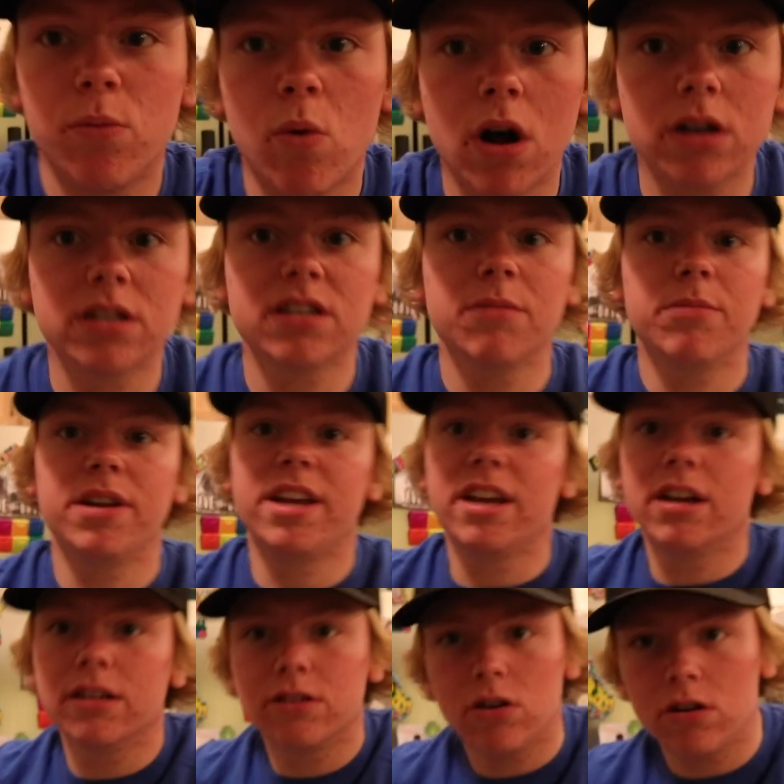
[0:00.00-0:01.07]
watch somebody
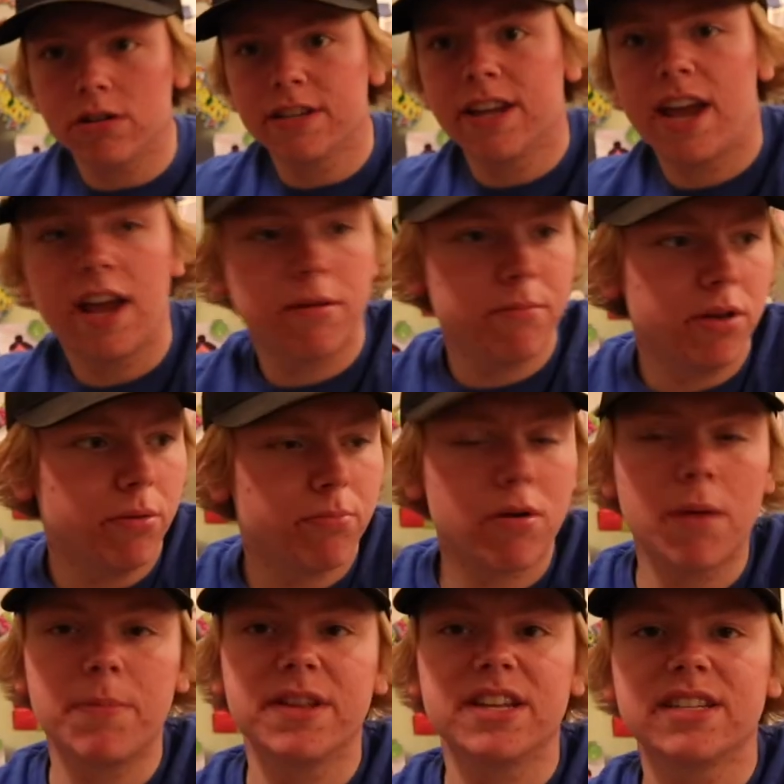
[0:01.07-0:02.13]
adult and meal
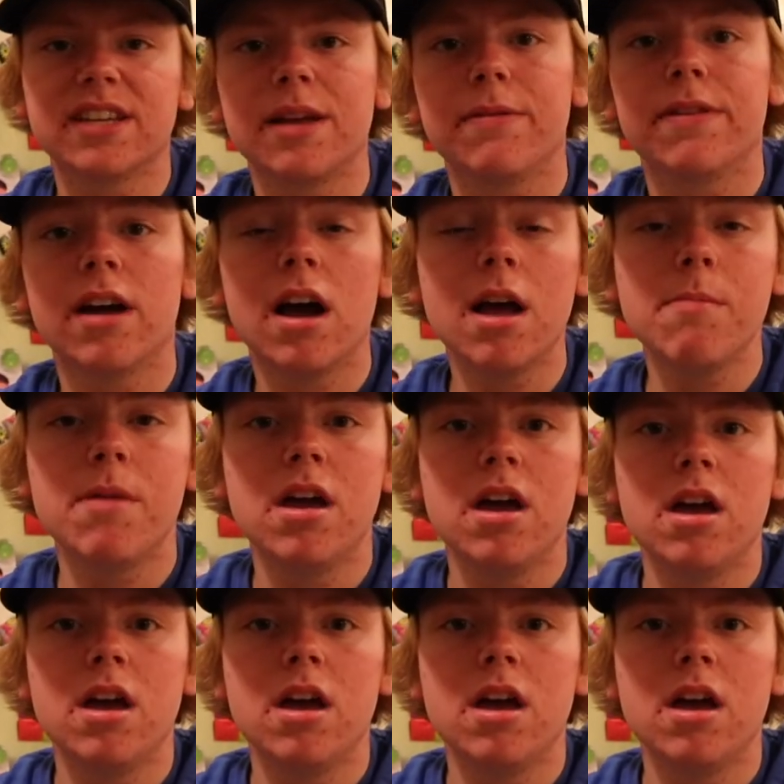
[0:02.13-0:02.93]
prep at the same time.